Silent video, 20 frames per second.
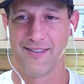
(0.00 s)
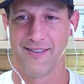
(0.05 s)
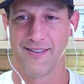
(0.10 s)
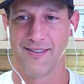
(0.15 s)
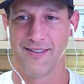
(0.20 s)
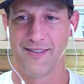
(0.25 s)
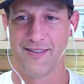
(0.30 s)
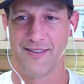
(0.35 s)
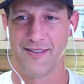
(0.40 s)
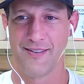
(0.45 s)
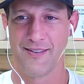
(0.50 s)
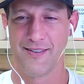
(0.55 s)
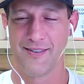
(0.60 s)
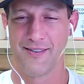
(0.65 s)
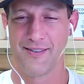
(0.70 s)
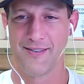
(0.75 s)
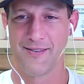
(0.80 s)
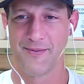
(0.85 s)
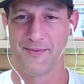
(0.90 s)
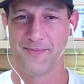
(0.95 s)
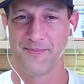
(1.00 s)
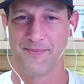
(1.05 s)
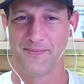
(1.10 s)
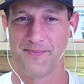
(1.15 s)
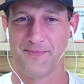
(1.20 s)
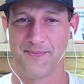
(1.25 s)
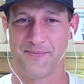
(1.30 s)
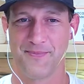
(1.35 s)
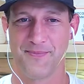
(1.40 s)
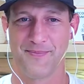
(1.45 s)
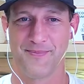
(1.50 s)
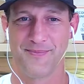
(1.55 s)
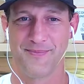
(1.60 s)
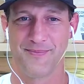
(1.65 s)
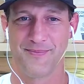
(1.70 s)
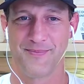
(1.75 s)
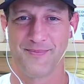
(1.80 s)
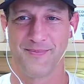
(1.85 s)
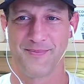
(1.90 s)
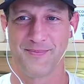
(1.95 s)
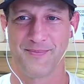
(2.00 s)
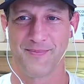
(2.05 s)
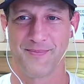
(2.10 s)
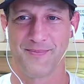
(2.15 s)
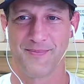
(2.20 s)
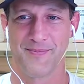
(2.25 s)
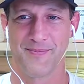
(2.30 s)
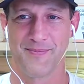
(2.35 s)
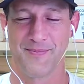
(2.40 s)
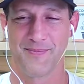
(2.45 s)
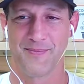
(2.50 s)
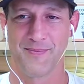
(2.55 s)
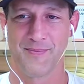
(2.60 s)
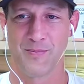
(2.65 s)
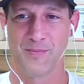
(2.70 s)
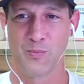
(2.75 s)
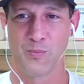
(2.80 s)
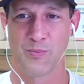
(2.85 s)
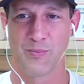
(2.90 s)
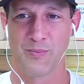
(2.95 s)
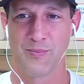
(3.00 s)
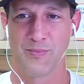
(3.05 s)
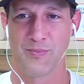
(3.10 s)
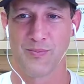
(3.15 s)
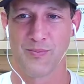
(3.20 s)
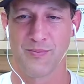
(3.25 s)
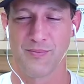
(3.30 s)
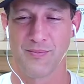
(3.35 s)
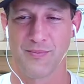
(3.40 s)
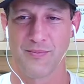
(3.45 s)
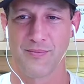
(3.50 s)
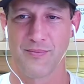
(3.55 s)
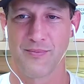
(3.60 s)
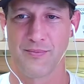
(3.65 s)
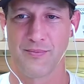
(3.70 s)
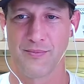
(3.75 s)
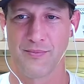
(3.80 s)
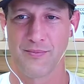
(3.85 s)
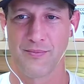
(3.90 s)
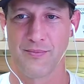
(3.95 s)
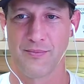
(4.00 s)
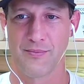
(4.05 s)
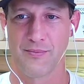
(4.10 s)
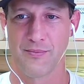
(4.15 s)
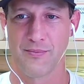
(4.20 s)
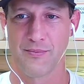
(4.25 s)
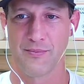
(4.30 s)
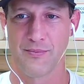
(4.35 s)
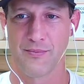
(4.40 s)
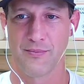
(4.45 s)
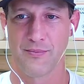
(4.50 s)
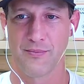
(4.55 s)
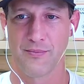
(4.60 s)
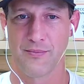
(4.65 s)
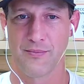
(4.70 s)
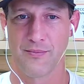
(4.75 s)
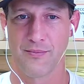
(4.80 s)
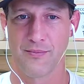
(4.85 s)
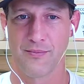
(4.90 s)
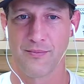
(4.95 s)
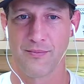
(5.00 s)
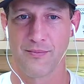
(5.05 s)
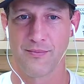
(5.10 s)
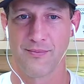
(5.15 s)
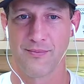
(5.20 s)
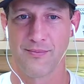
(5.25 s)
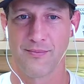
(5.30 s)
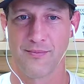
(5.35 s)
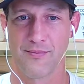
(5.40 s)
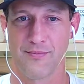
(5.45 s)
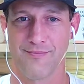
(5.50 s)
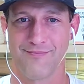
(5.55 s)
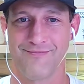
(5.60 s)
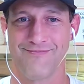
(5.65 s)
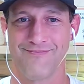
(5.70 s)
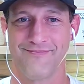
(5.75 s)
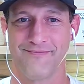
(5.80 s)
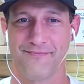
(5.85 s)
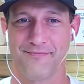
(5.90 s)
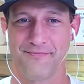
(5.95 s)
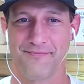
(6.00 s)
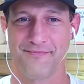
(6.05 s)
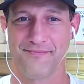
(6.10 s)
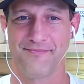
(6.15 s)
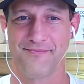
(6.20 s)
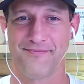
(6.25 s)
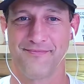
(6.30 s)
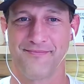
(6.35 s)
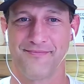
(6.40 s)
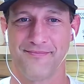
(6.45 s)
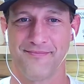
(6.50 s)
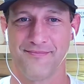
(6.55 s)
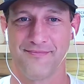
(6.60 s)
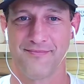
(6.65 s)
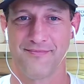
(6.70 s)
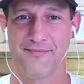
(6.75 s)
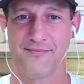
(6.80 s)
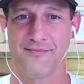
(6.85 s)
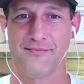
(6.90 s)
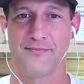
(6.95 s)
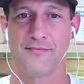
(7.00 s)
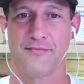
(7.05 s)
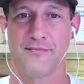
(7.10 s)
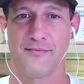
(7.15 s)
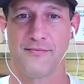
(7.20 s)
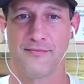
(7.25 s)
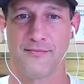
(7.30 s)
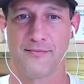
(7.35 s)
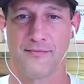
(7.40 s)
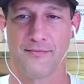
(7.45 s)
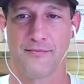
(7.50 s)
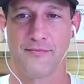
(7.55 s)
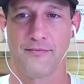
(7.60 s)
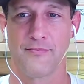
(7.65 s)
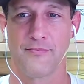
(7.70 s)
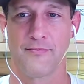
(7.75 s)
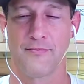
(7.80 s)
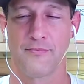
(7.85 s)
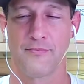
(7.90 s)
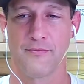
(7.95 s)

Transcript: (silent)